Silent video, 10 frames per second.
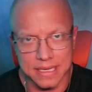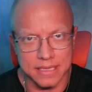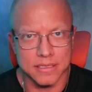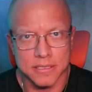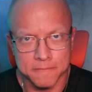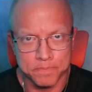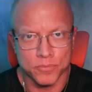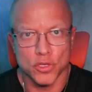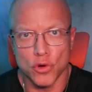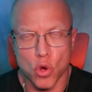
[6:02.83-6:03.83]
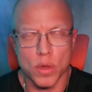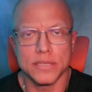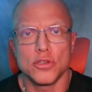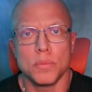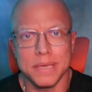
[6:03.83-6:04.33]
it, you're
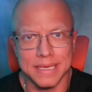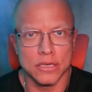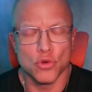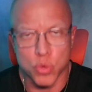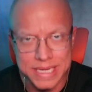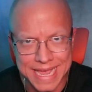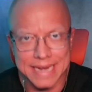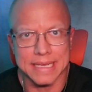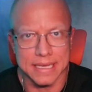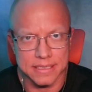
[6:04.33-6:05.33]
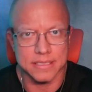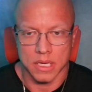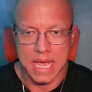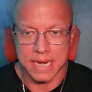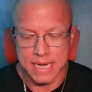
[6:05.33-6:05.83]
going to be creating it.
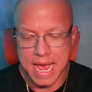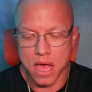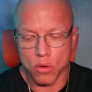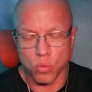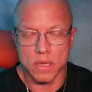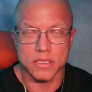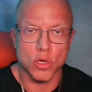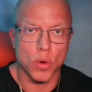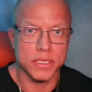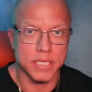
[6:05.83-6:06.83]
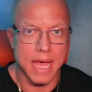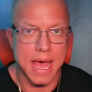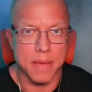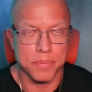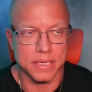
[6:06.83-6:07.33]
And now what's going to
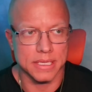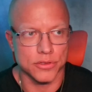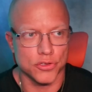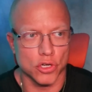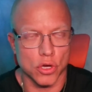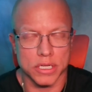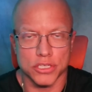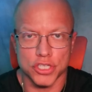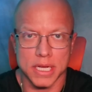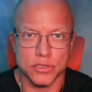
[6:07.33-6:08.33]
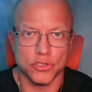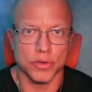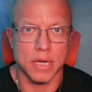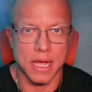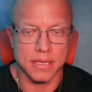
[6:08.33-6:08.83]
happen is you're going to change
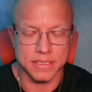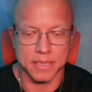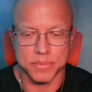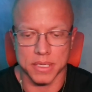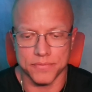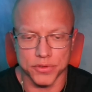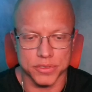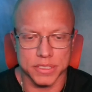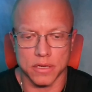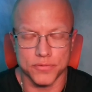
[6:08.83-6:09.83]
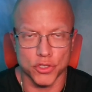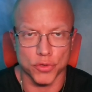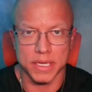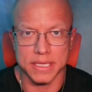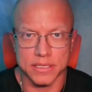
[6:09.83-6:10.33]
your concept of yourself
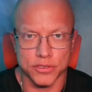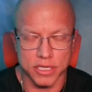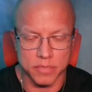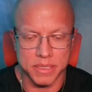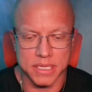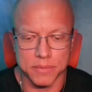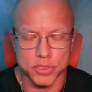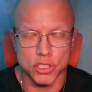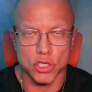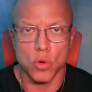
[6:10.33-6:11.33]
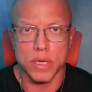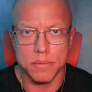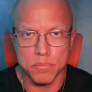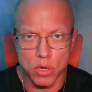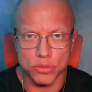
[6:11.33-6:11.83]
during this. You're going to become so
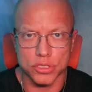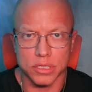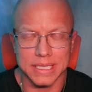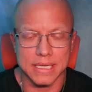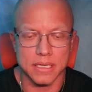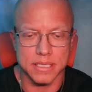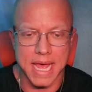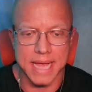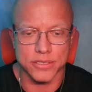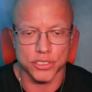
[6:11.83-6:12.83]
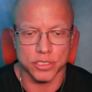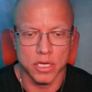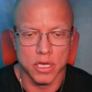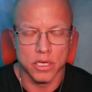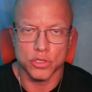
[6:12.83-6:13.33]
emotionally attached
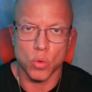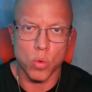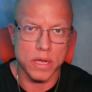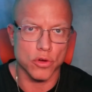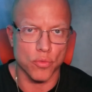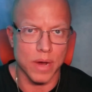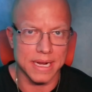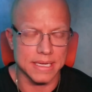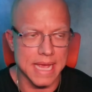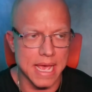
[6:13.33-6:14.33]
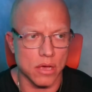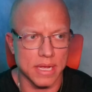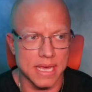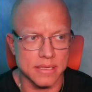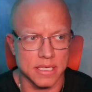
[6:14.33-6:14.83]
to what you're writing
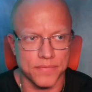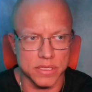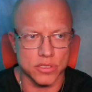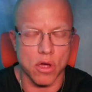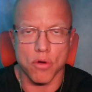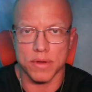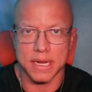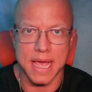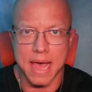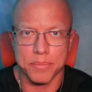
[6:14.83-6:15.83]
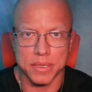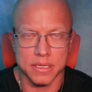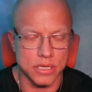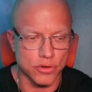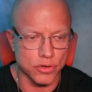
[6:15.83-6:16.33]
down as if it's already
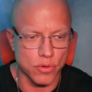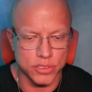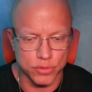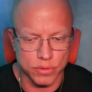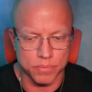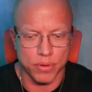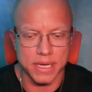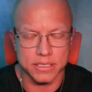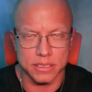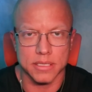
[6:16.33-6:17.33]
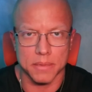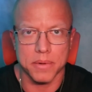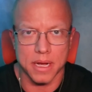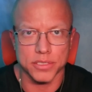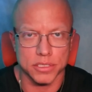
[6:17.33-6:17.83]
happened, and you're going to impress the
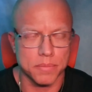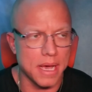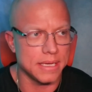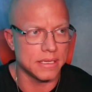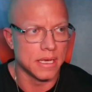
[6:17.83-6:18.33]
subconscious mind,